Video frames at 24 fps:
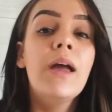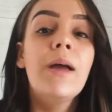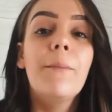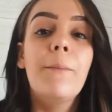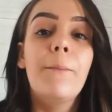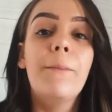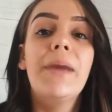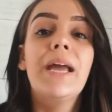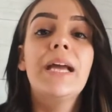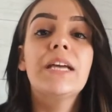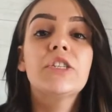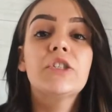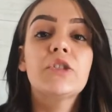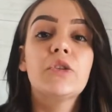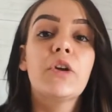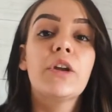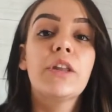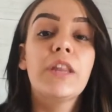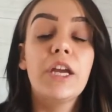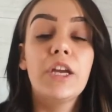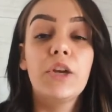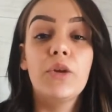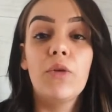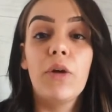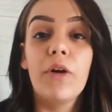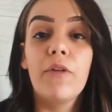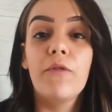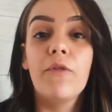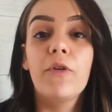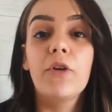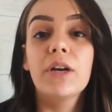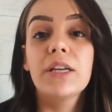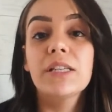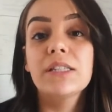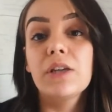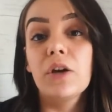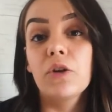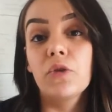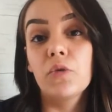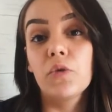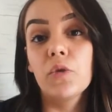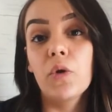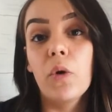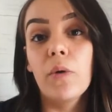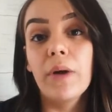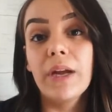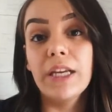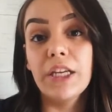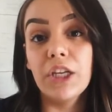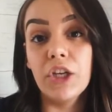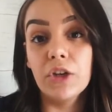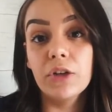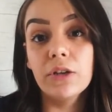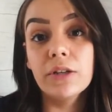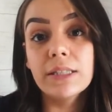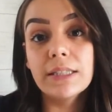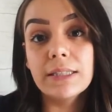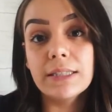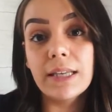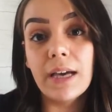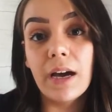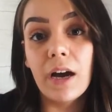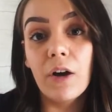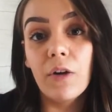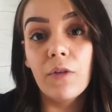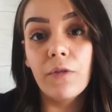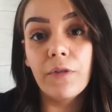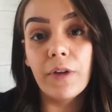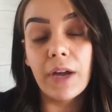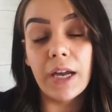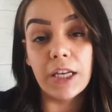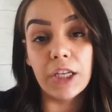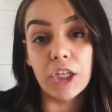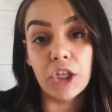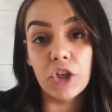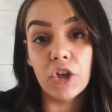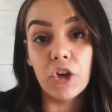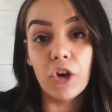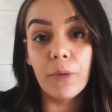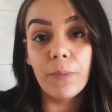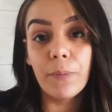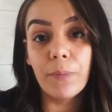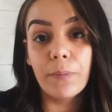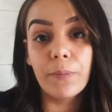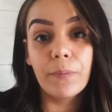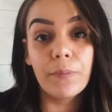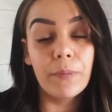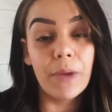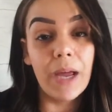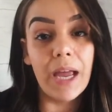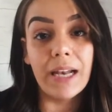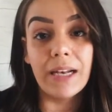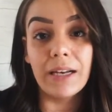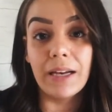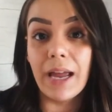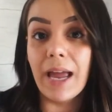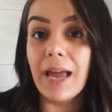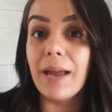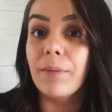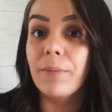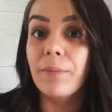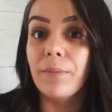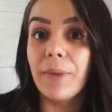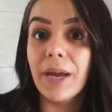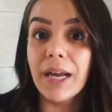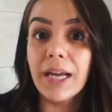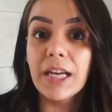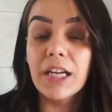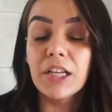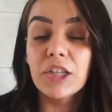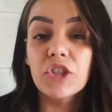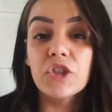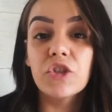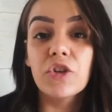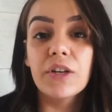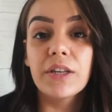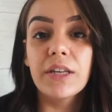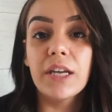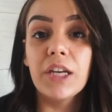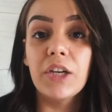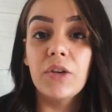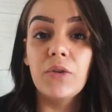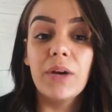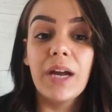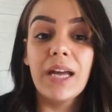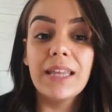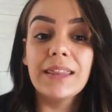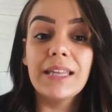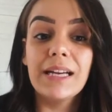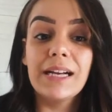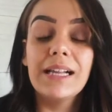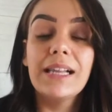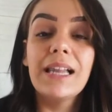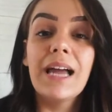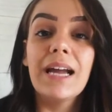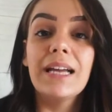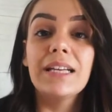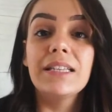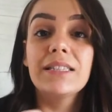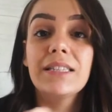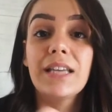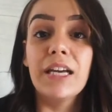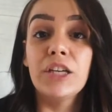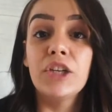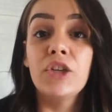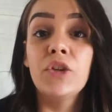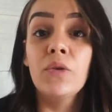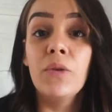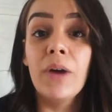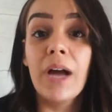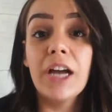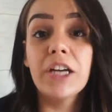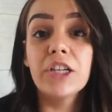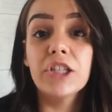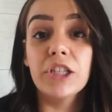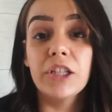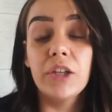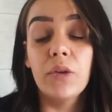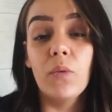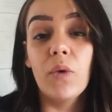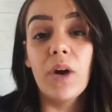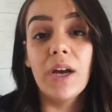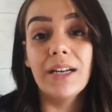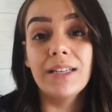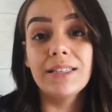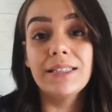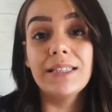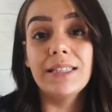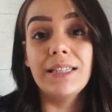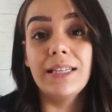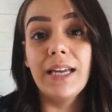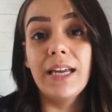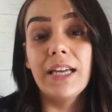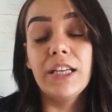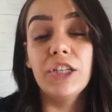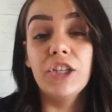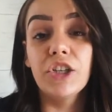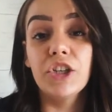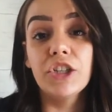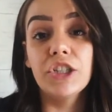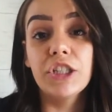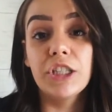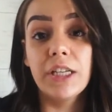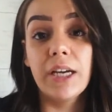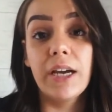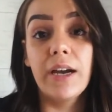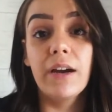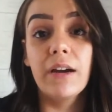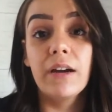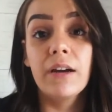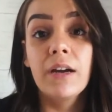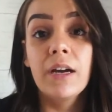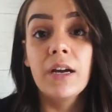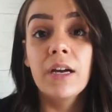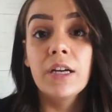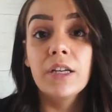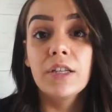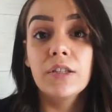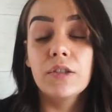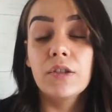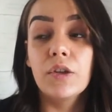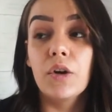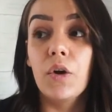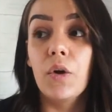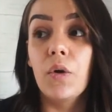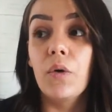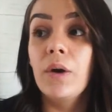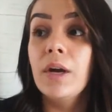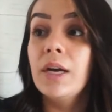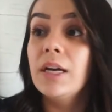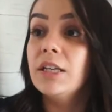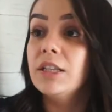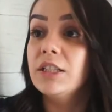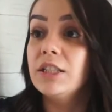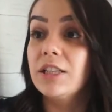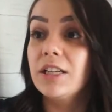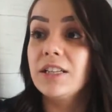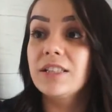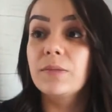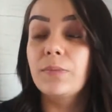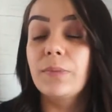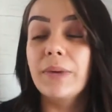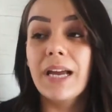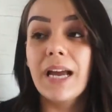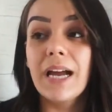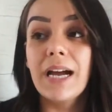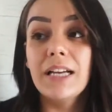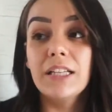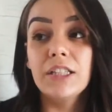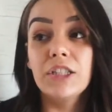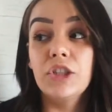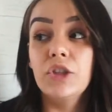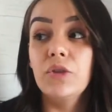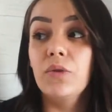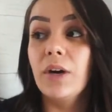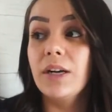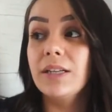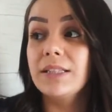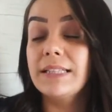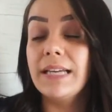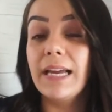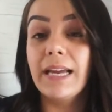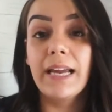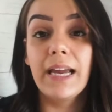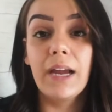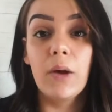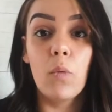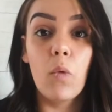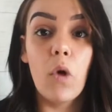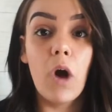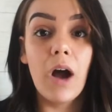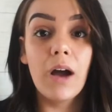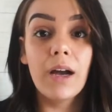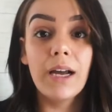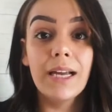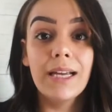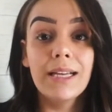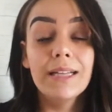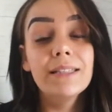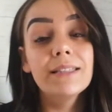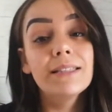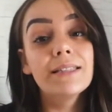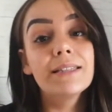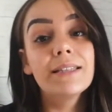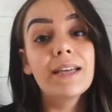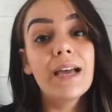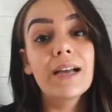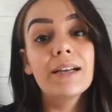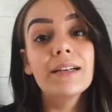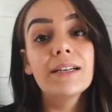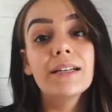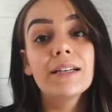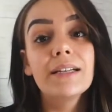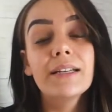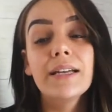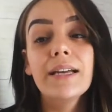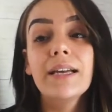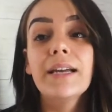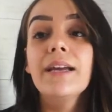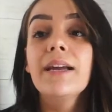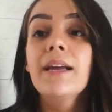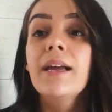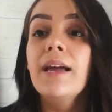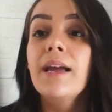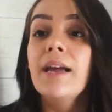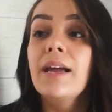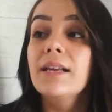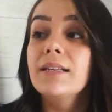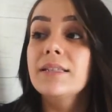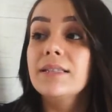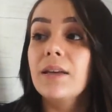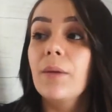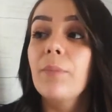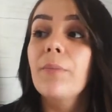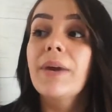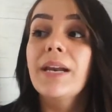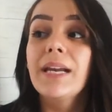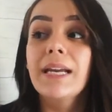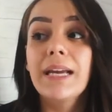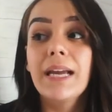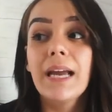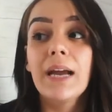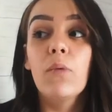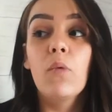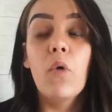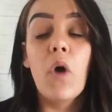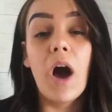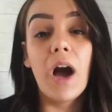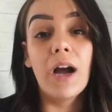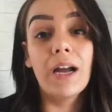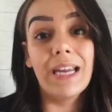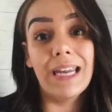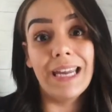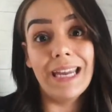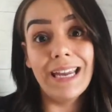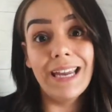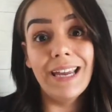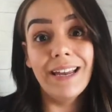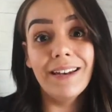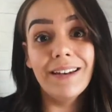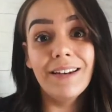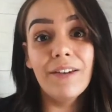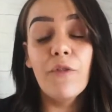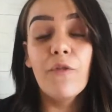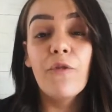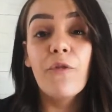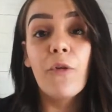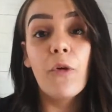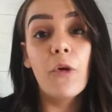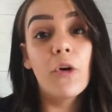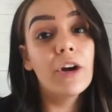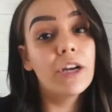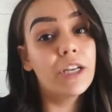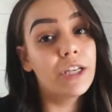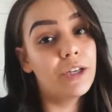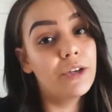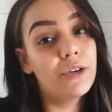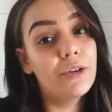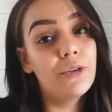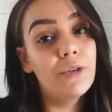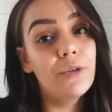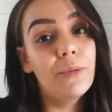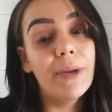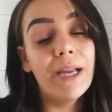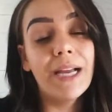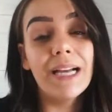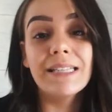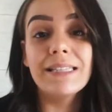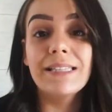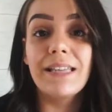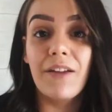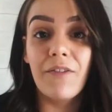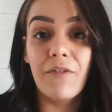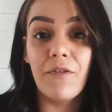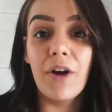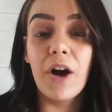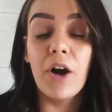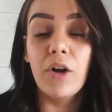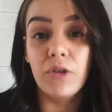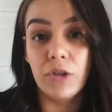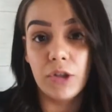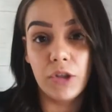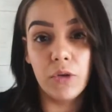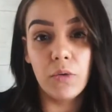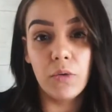make sure that you are focused on growing yourself and and making sure that you get the clients that you actually want to see in your chair. So just because you are taking walk-ins, technically, somebody can walk in for you because they found you